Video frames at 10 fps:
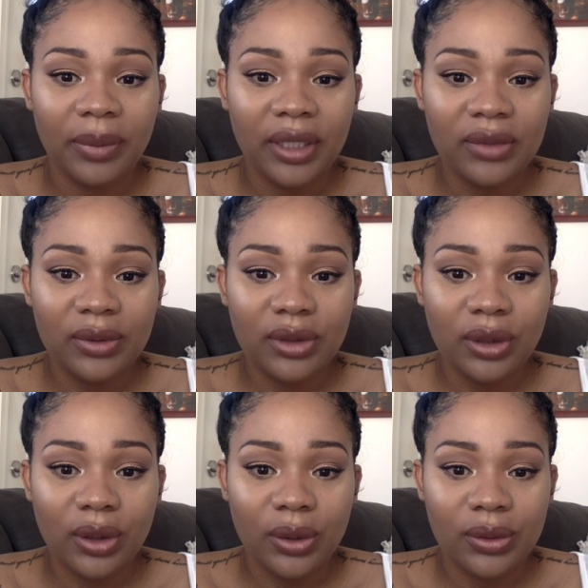place was
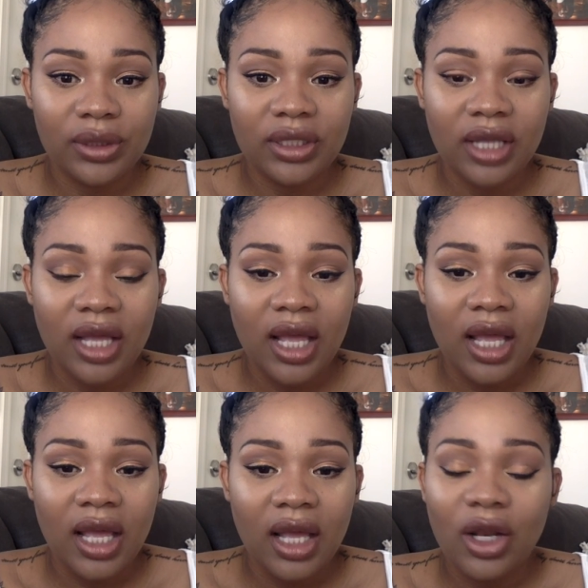closed.
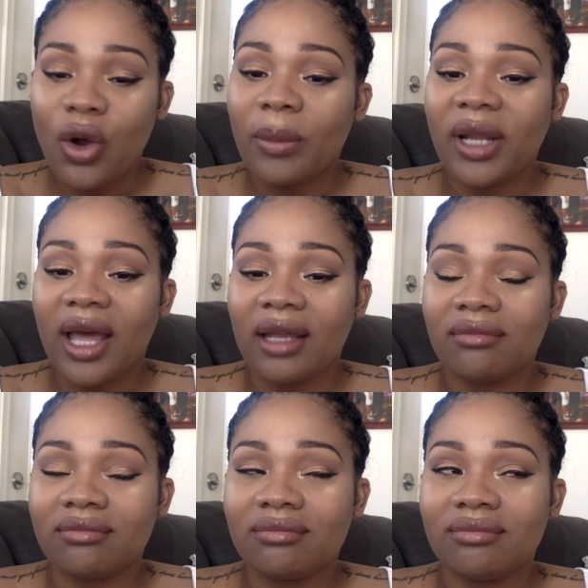No, I'm lying.
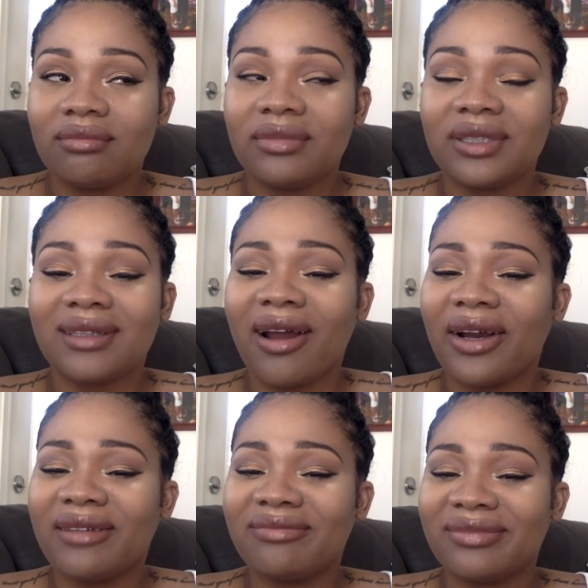
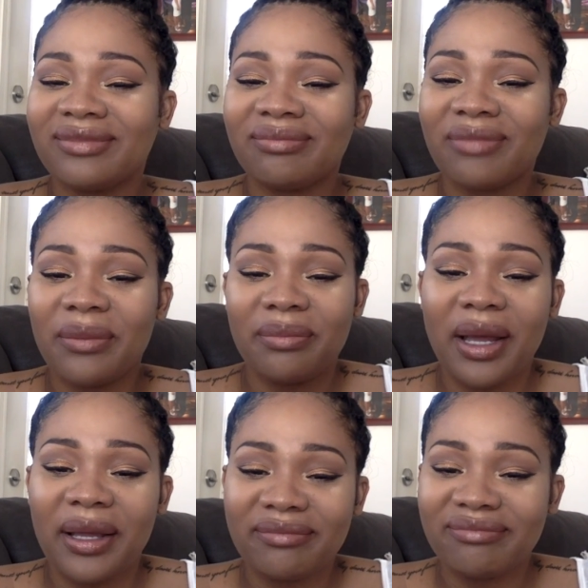Sorry.
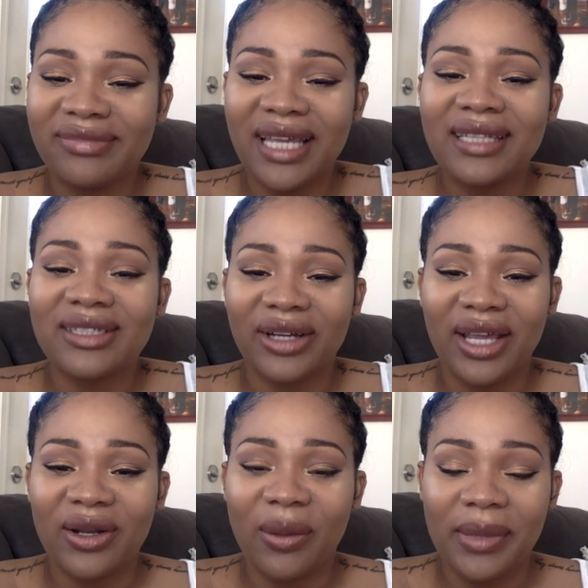My dates are
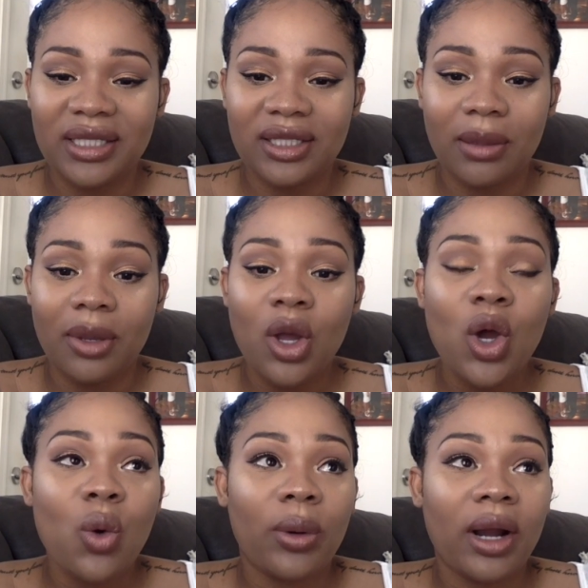getting all messed up.
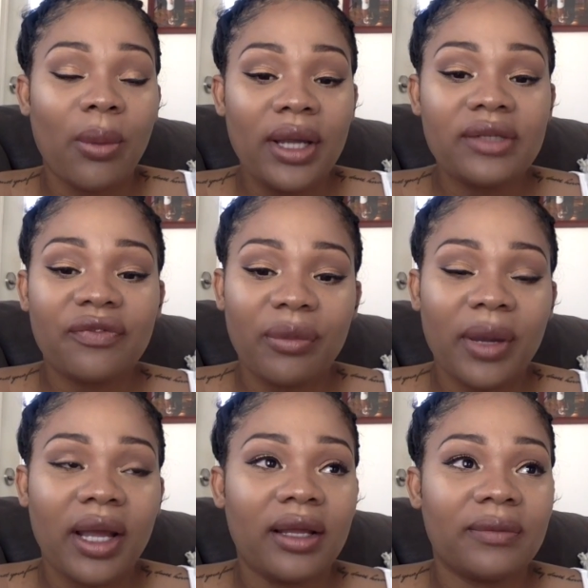When I went in for
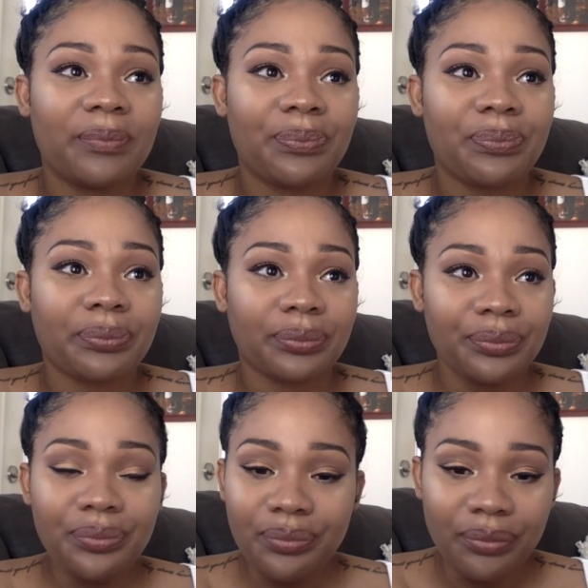my...
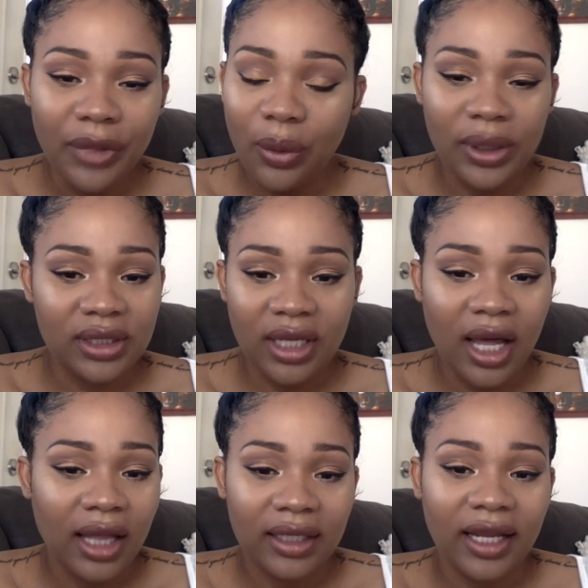It wasn't
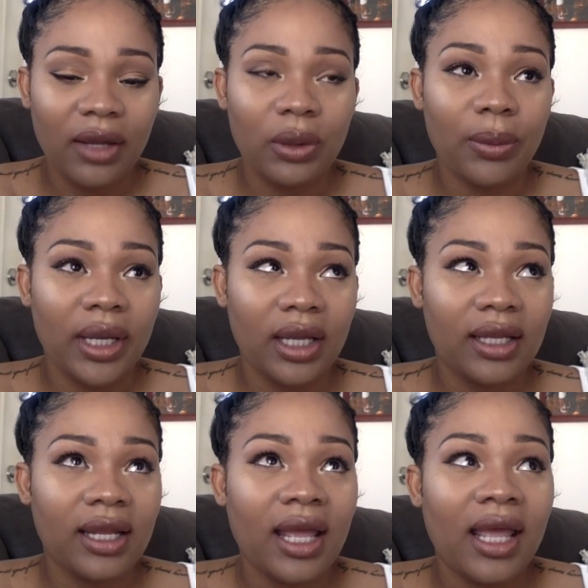a holiday. We went
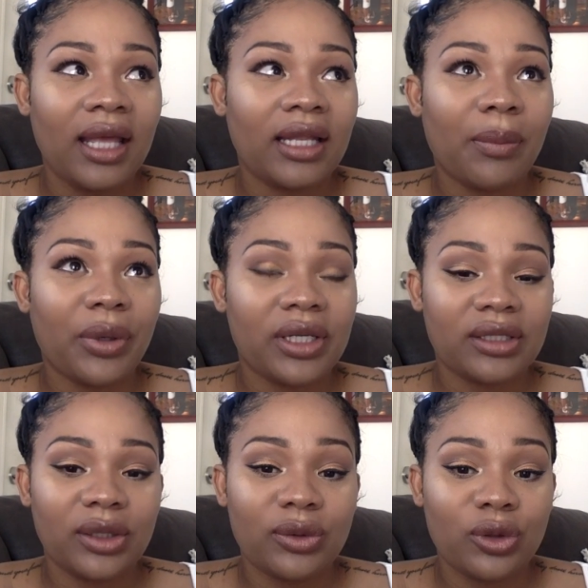in. They put us
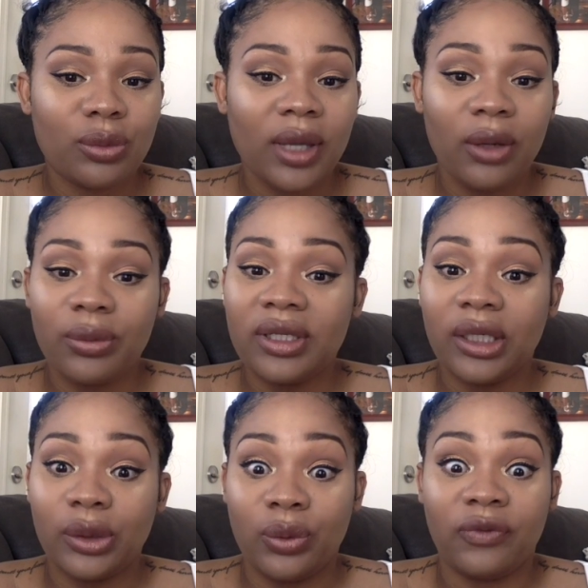in a room and went
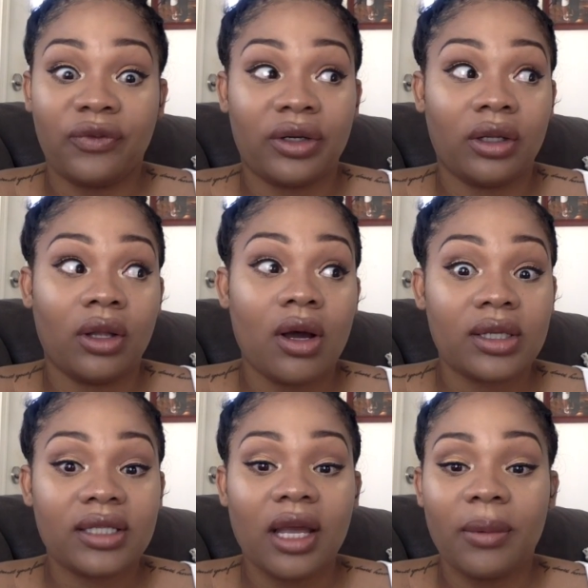in the room for a
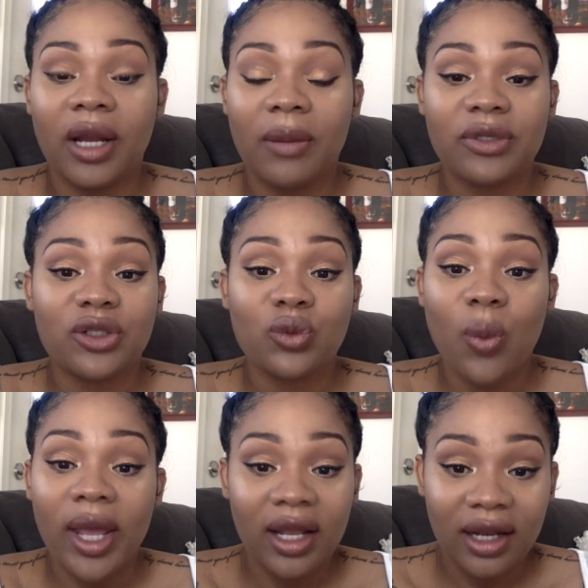long time. And I'm
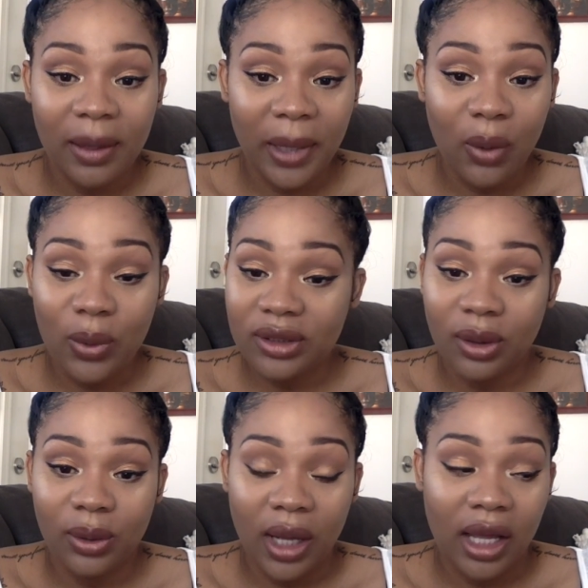sweating. I'm like, what's
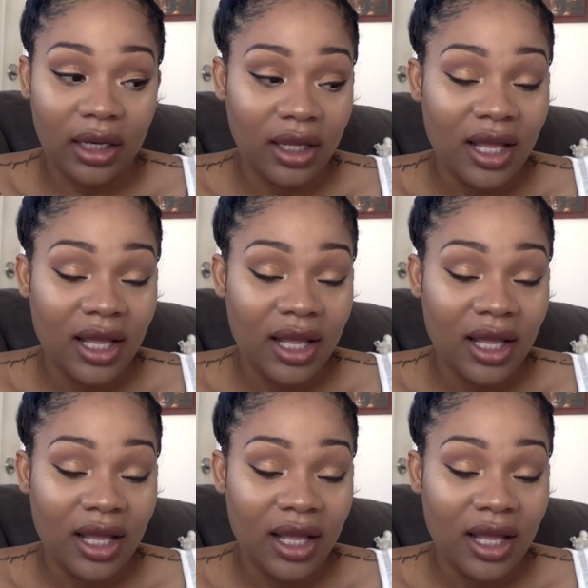going on?